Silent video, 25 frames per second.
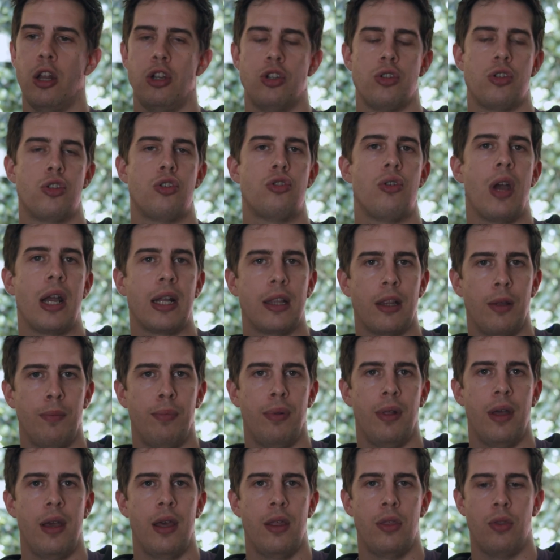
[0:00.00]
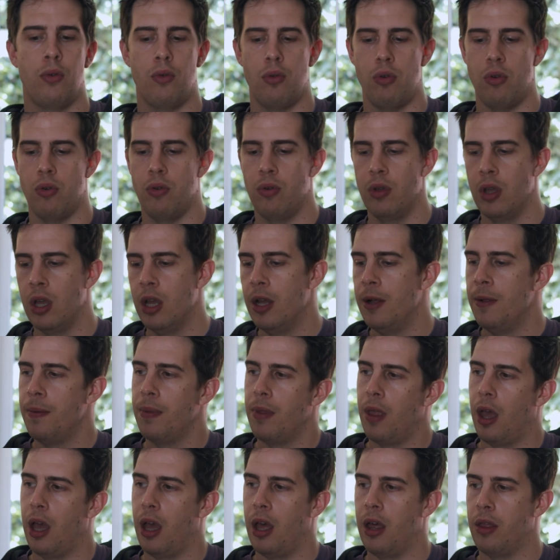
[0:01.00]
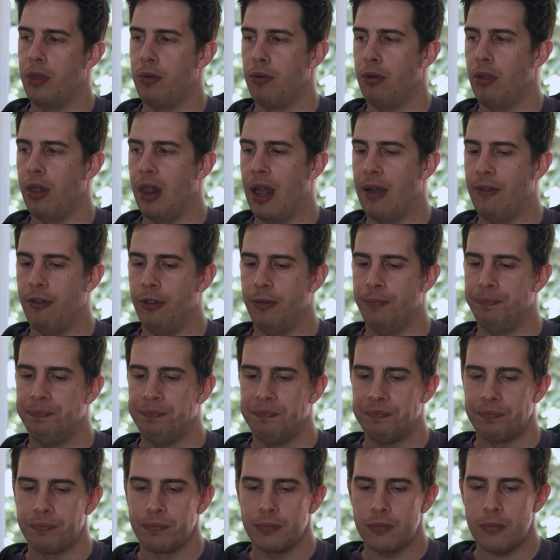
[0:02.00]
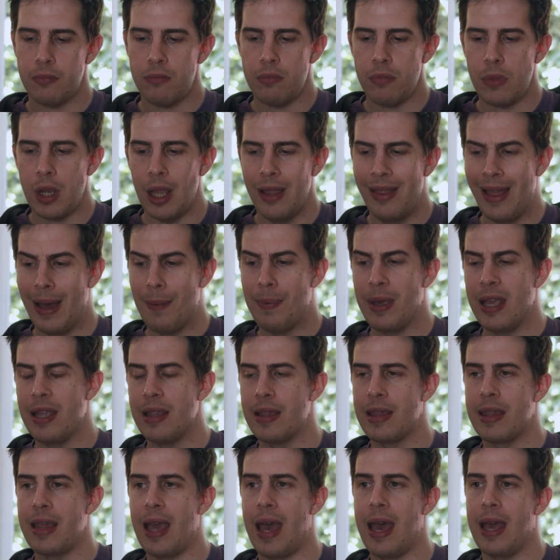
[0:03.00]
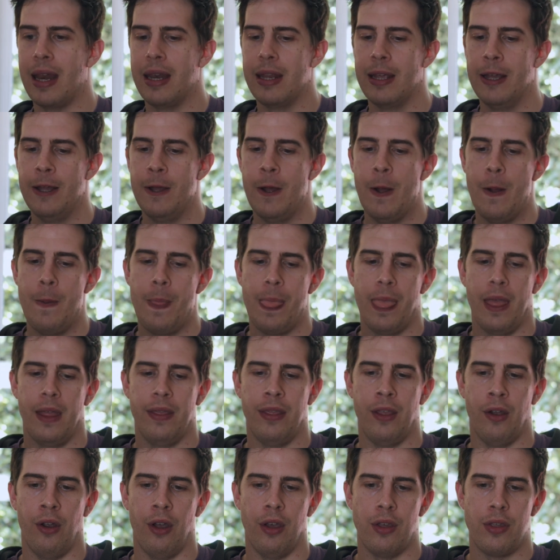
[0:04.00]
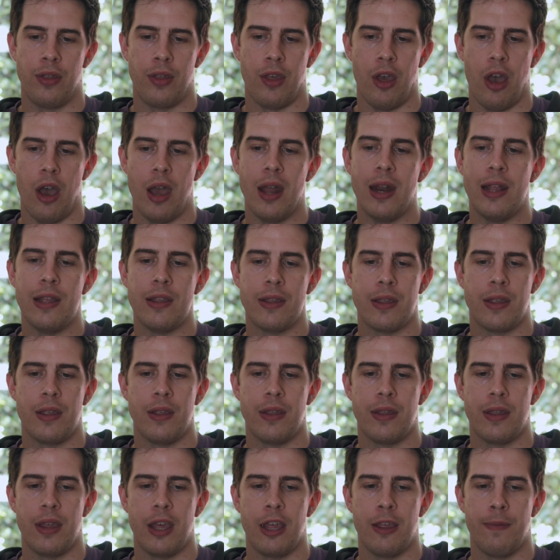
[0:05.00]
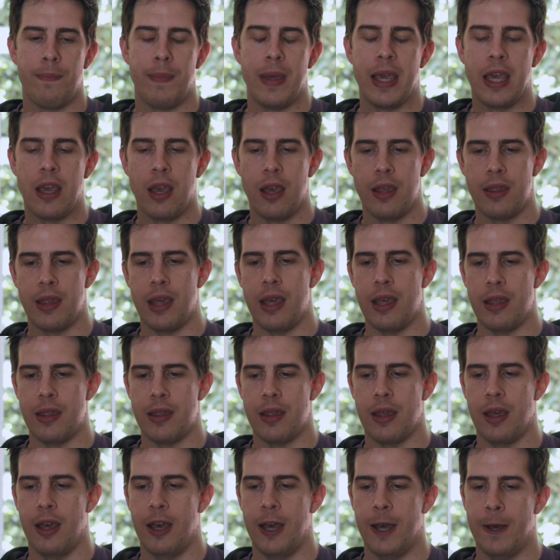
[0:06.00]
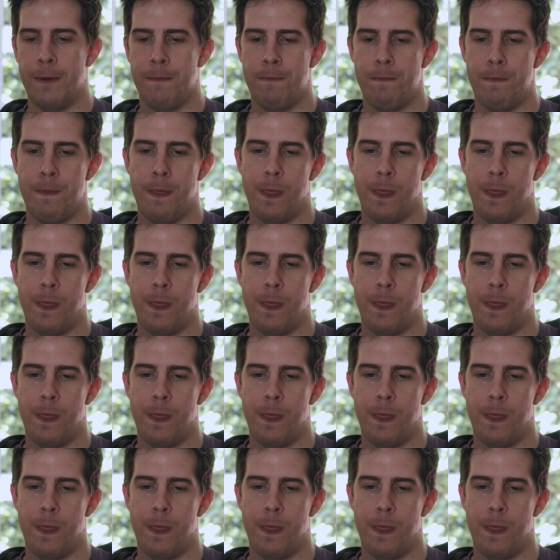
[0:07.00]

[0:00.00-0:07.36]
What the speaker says: and just track the player through the level. That being said, there are certain instances, because it's a